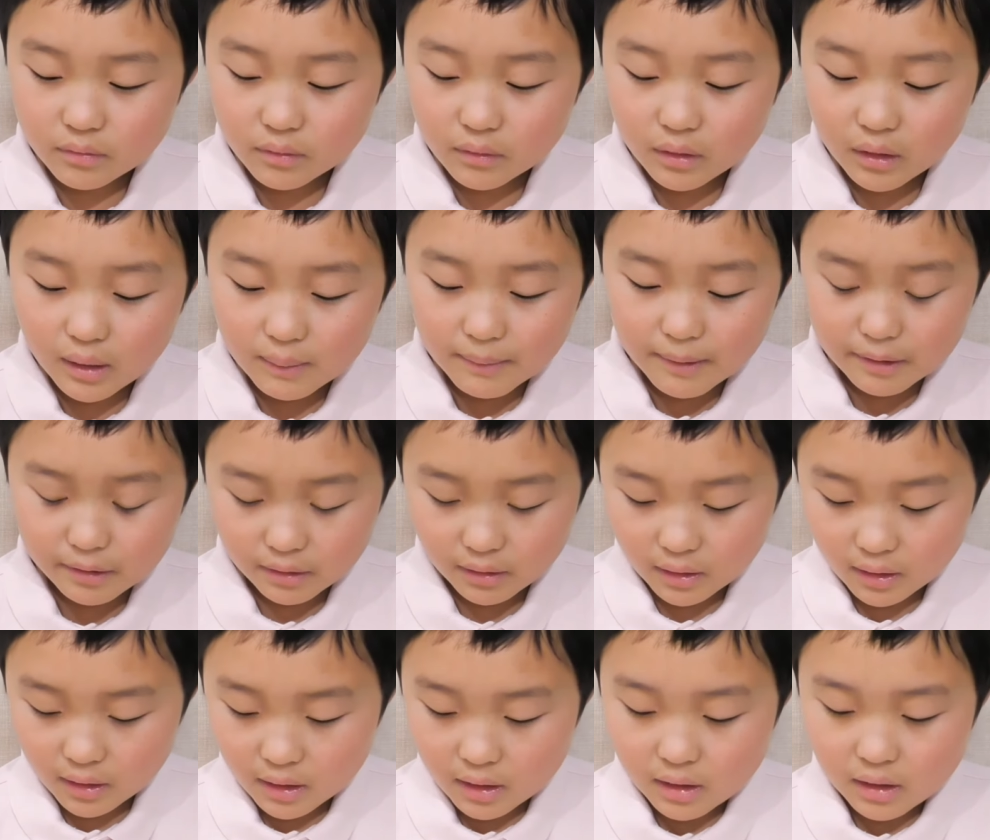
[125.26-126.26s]

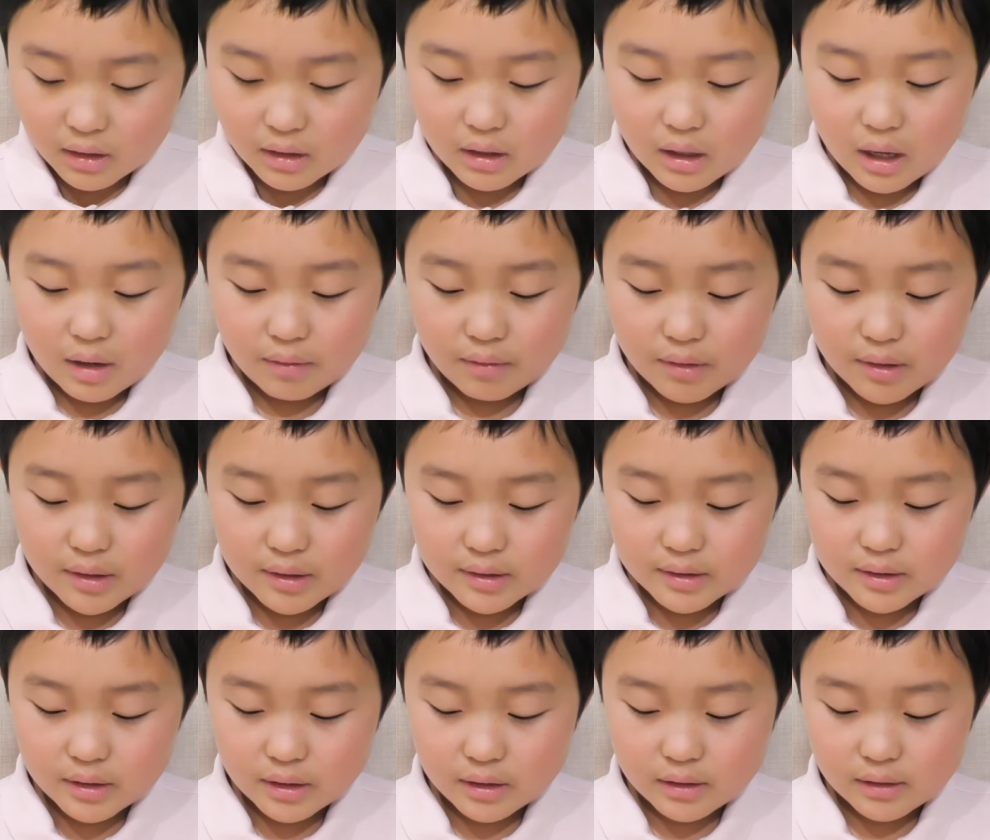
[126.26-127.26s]
about, I
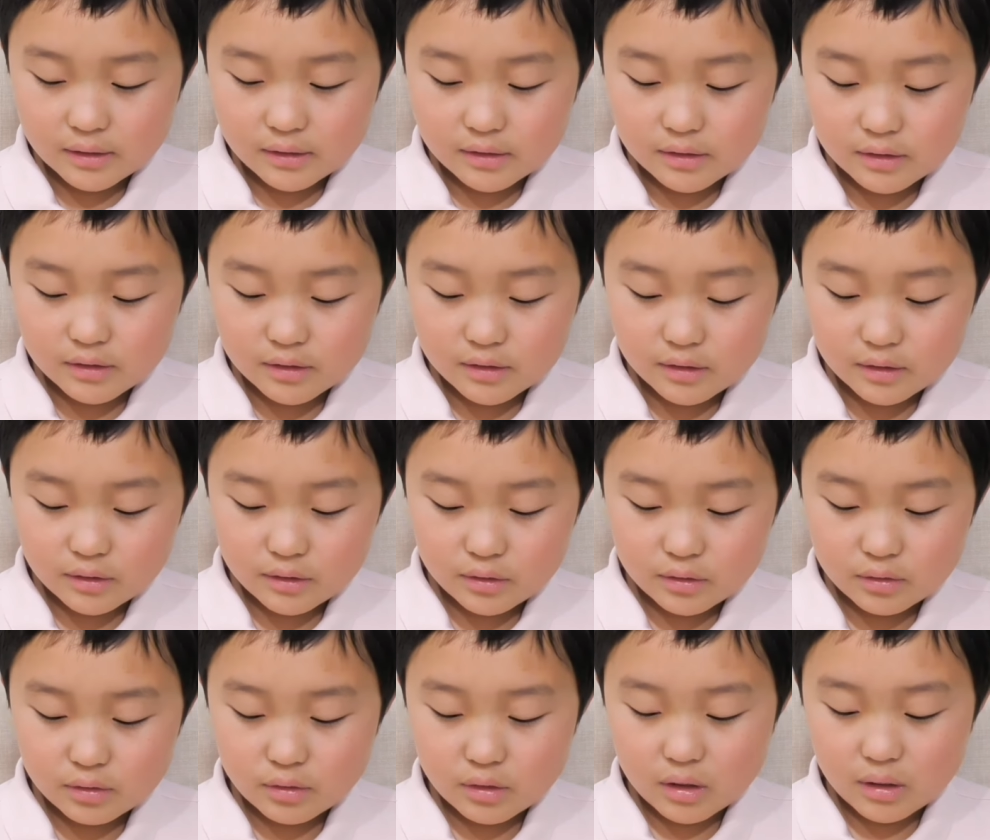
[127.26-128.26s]
wanted to ask
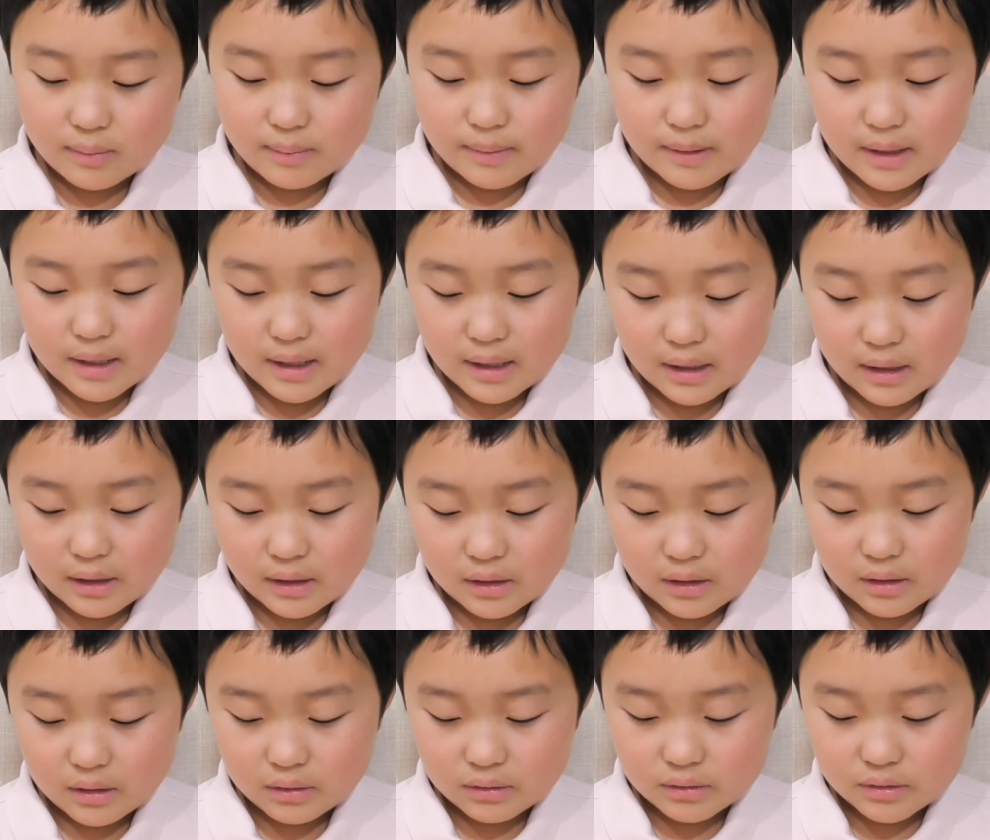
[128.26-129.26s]
you
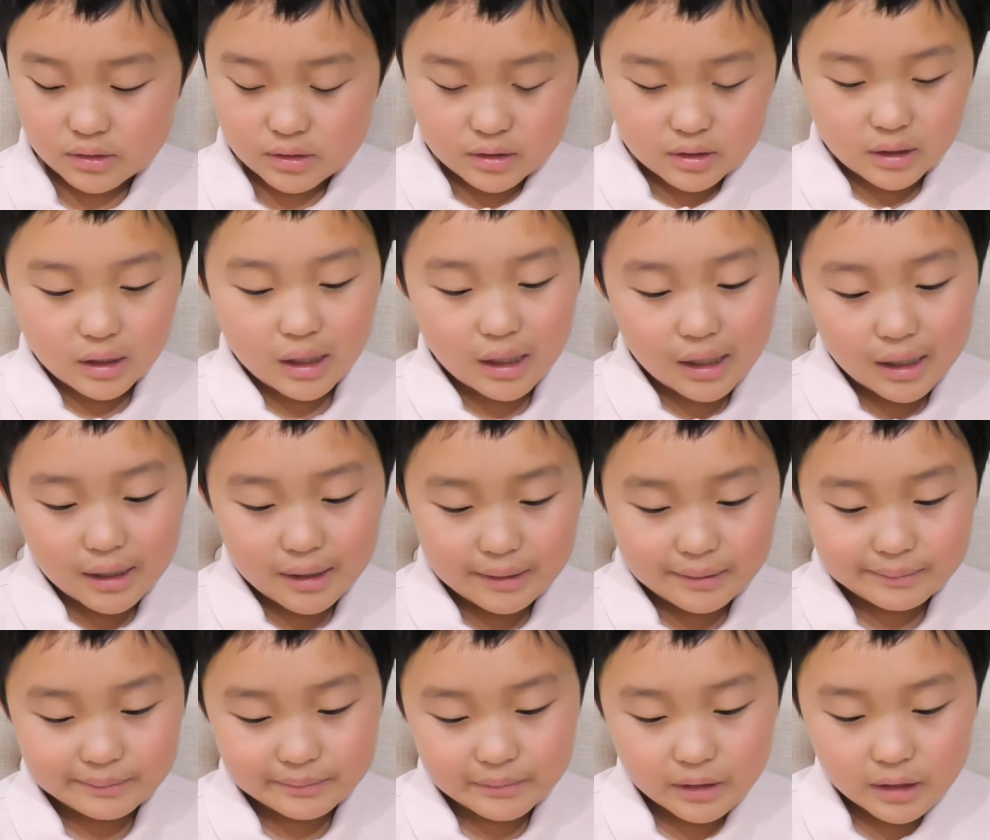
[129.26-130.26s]
about
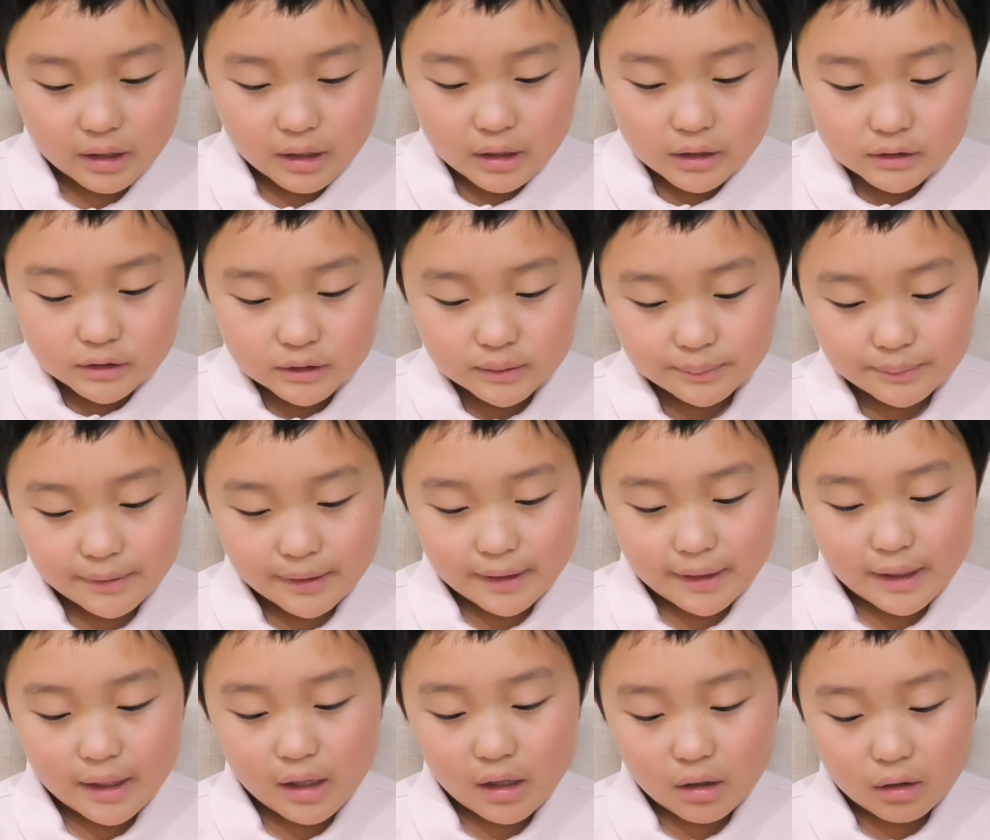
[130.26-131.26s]
um,
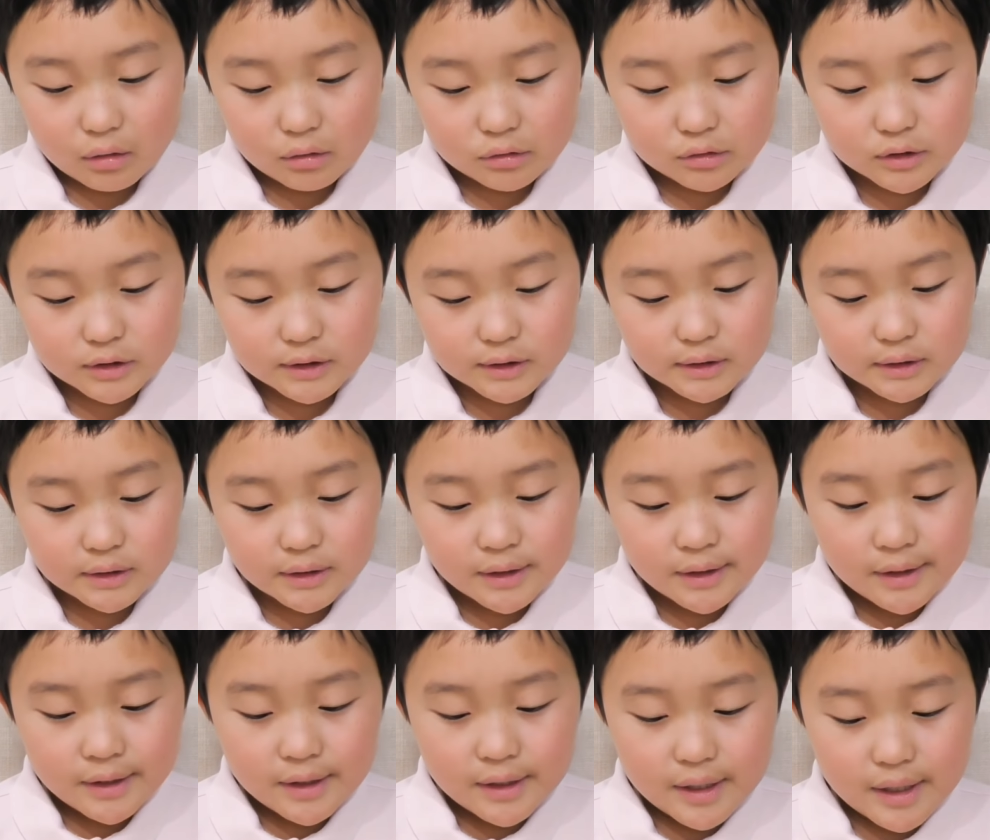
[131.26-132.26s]
something else
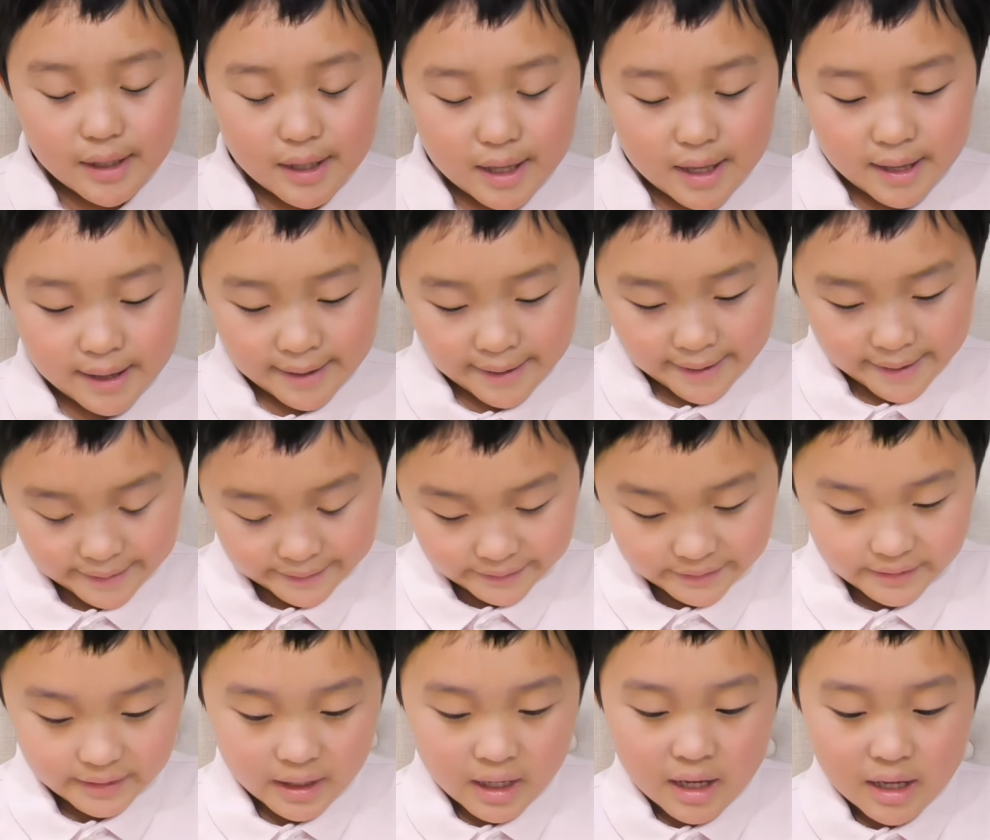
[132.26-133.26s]

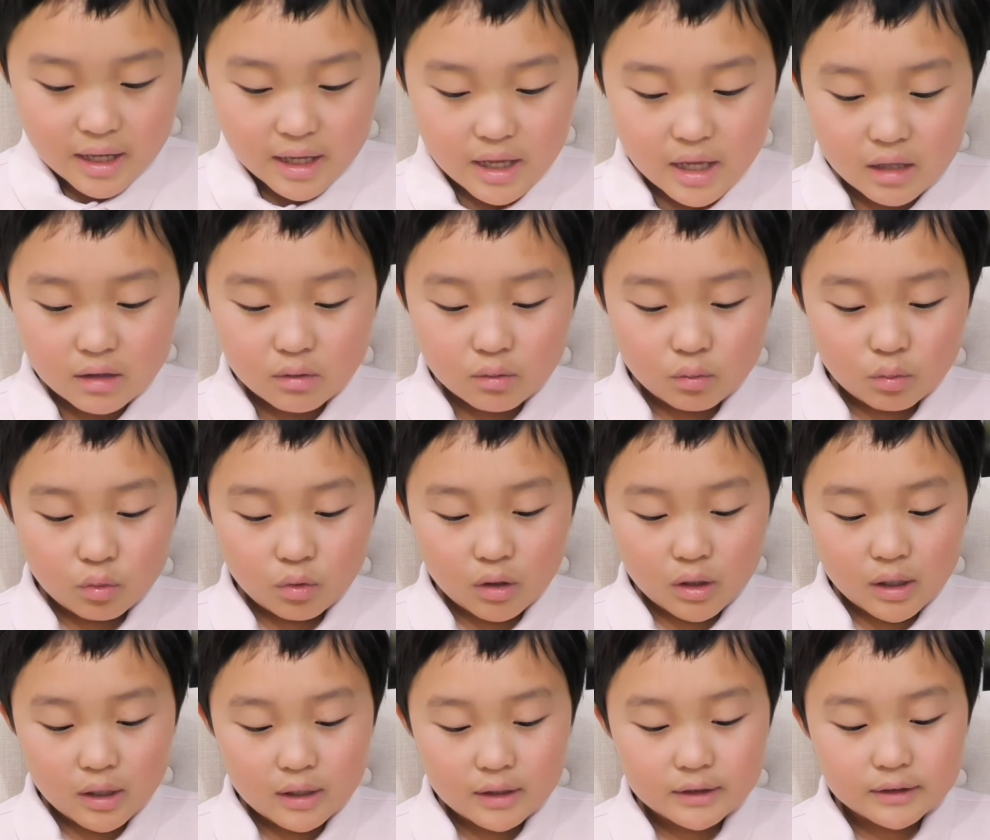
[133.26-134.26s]
and it
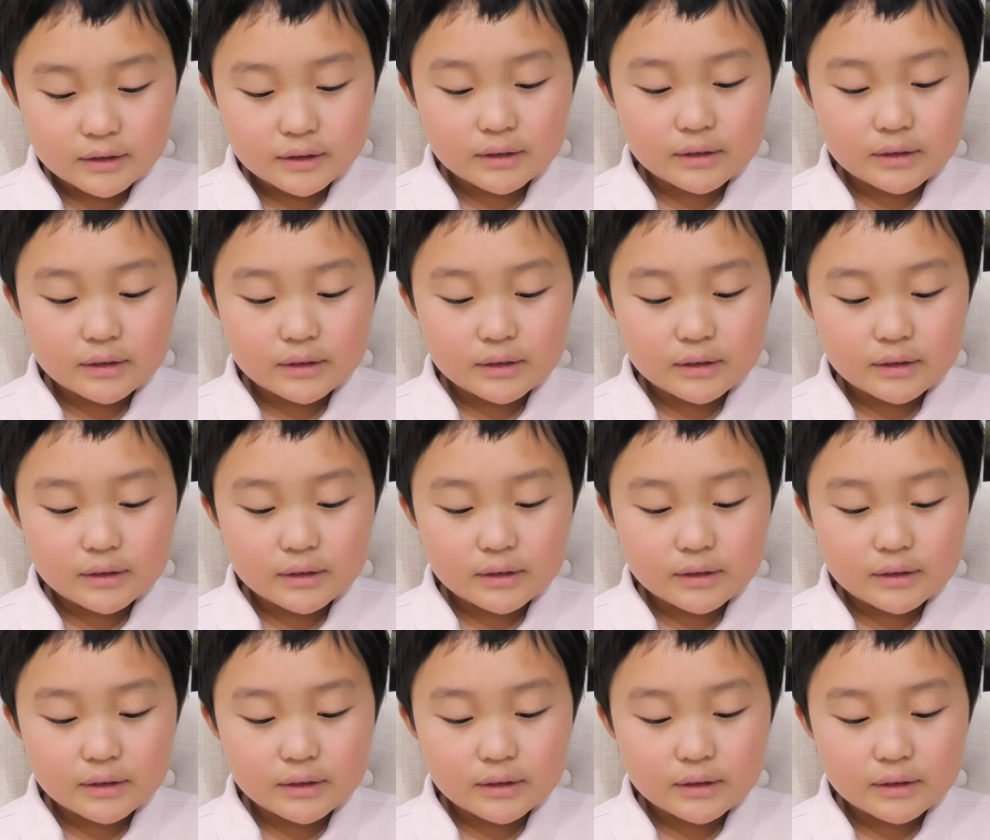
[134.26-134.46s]
was